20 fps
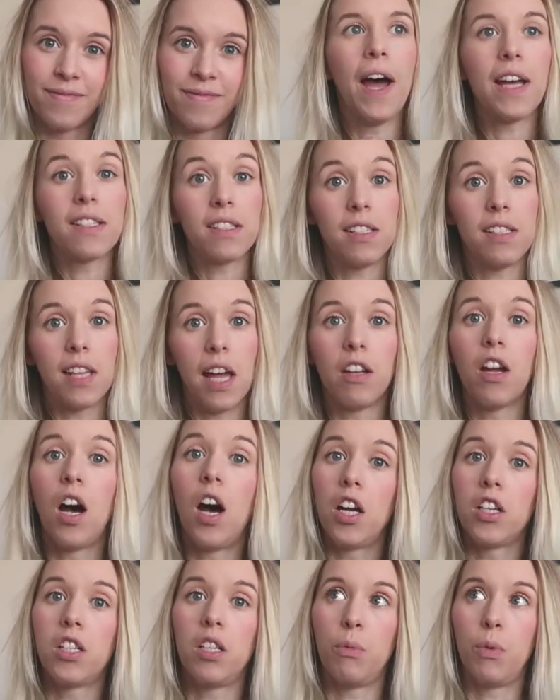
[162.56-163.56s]
As I said,
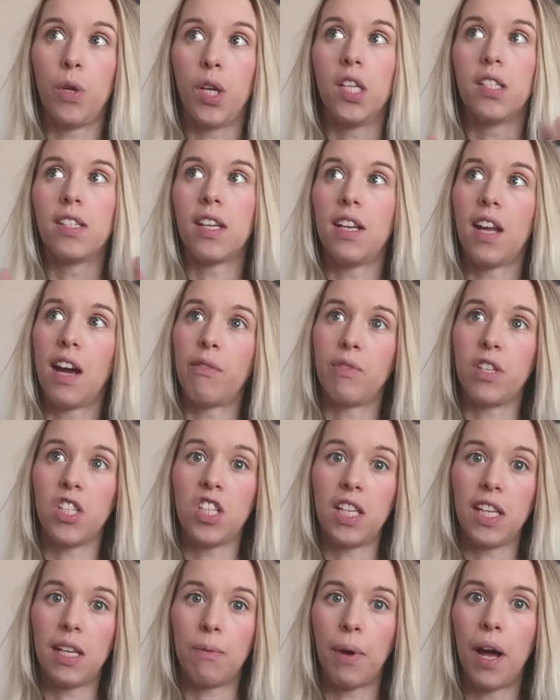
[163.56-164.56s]
Archie was an
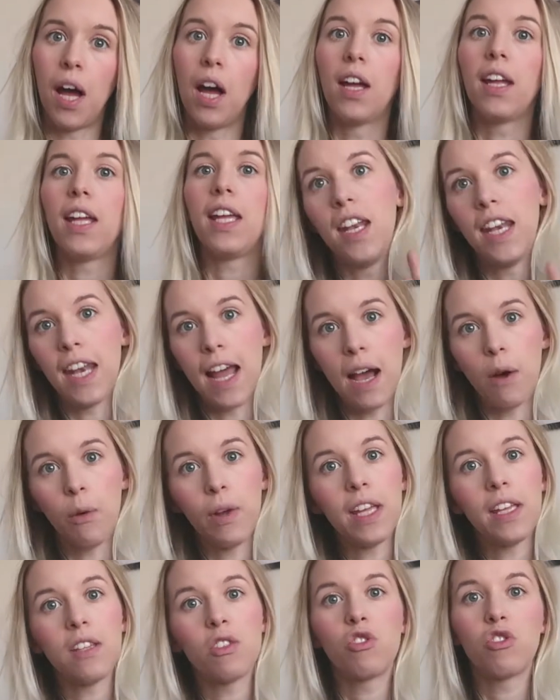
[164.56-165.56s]
average sleeper. Now
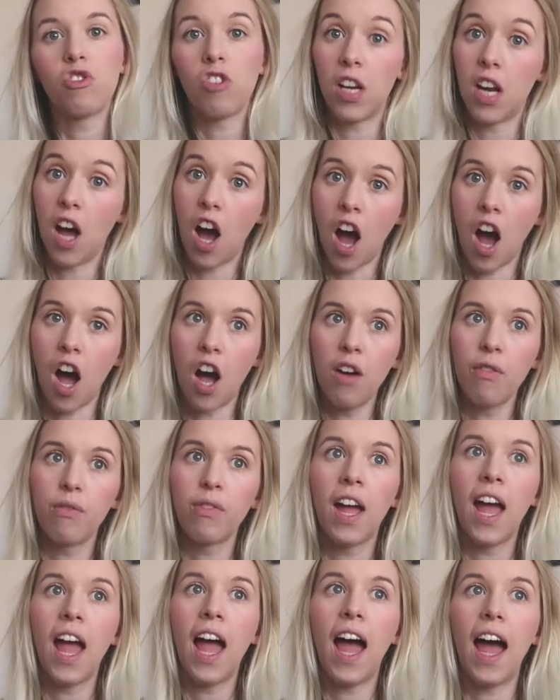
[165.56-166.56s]
he's 3.5
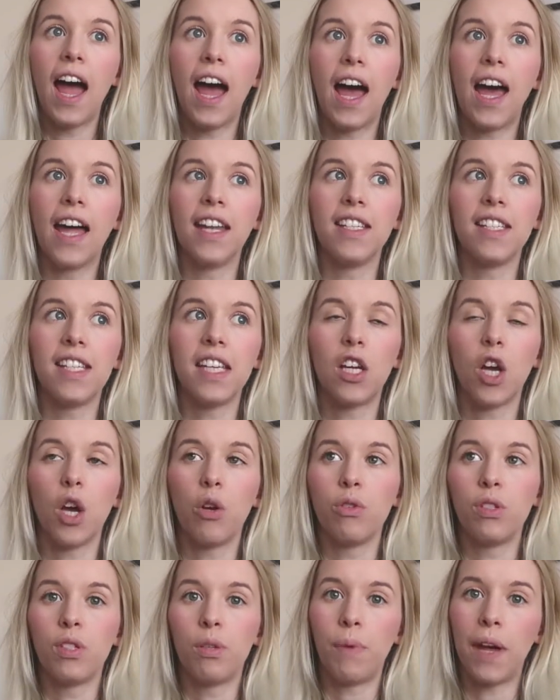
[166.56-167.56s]
and he
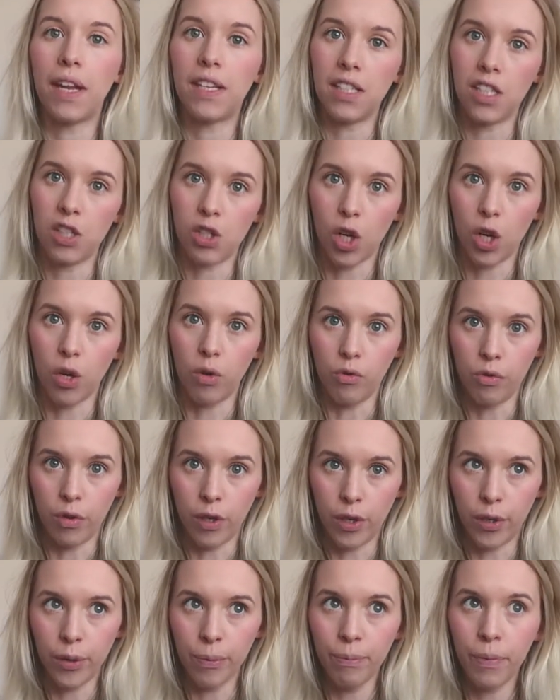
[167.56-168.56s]
goes to bed in his own
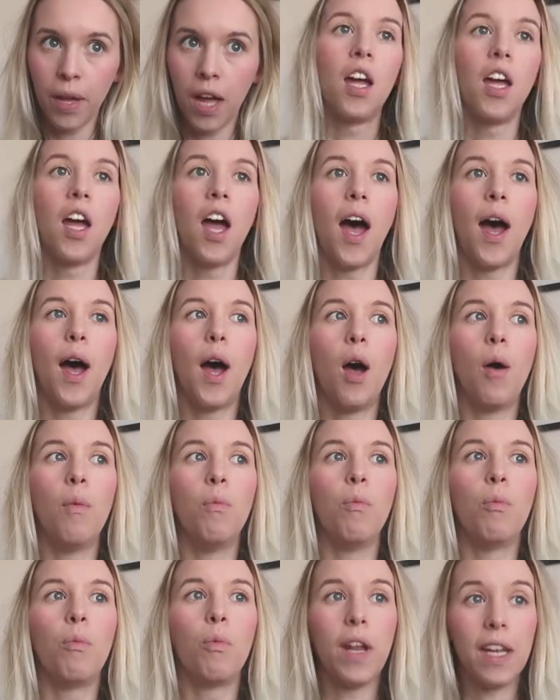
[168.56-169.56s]
room.
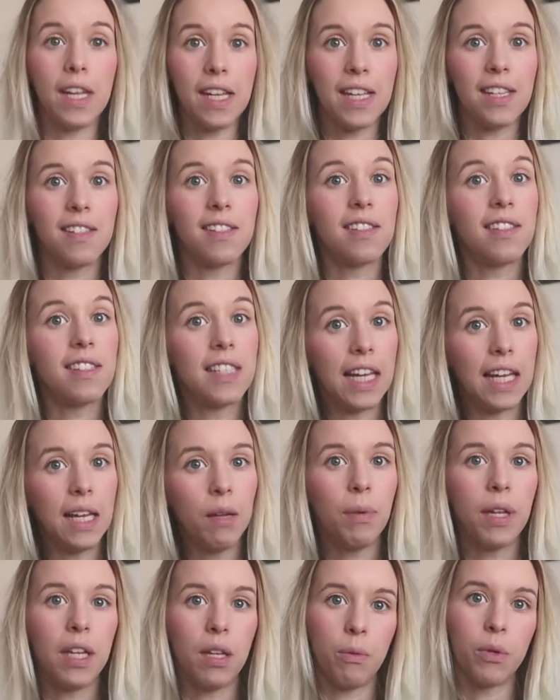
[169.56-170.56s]
When he's
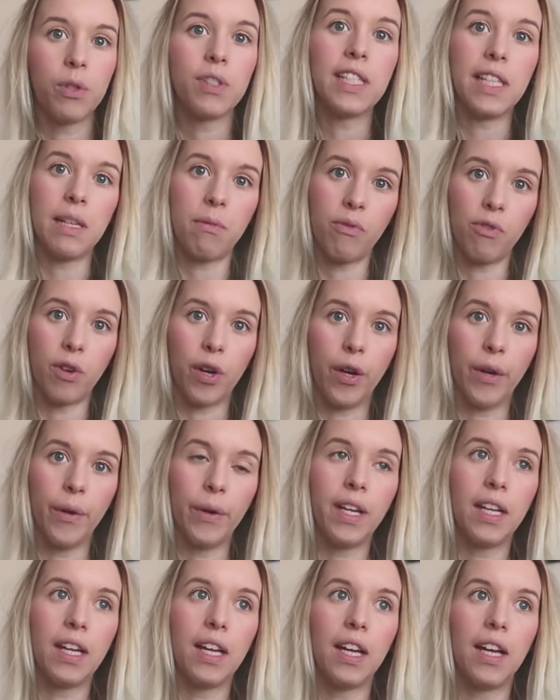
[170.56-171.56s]
asleep, he will sleep
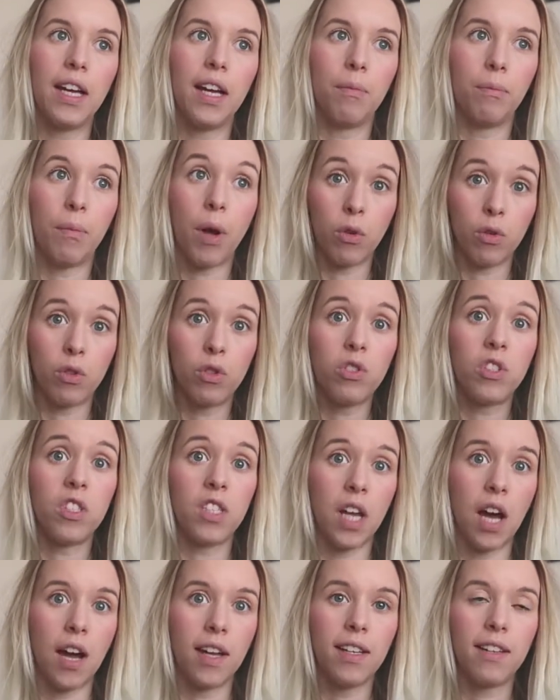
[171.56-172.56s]
through most
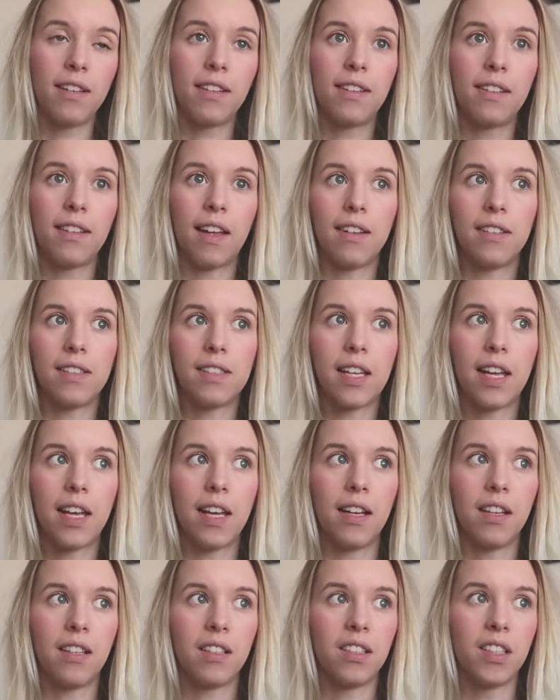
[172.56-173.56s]
nights
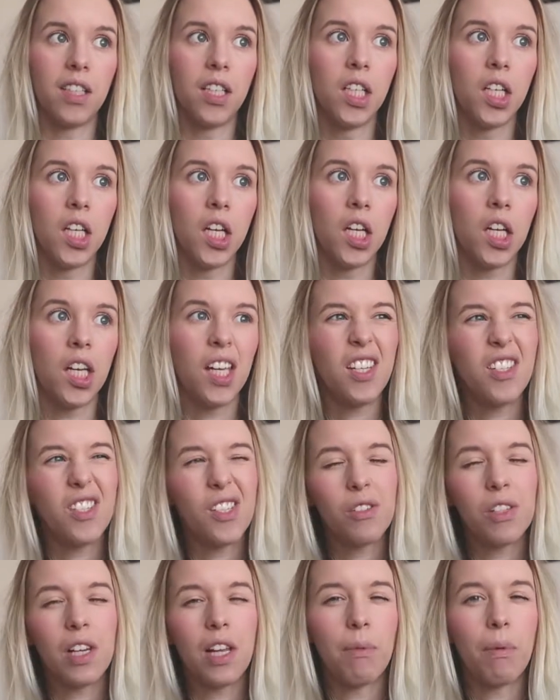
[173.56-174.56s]
until he's
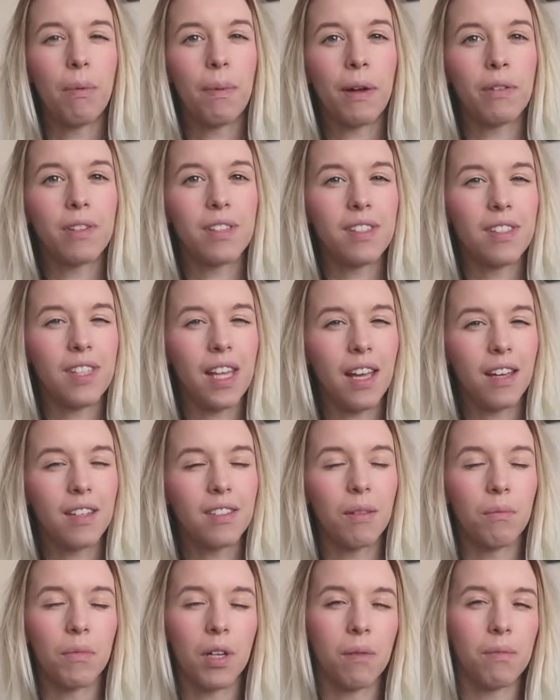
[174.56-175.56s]
usually up about
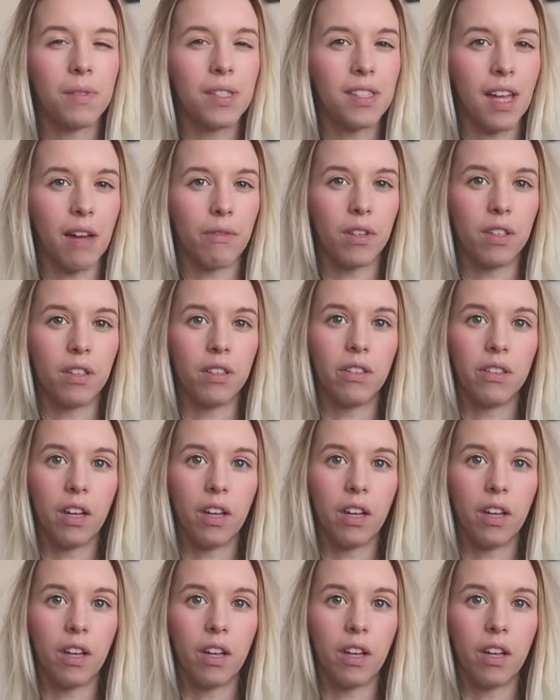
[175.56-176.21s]
6, sometimes 7.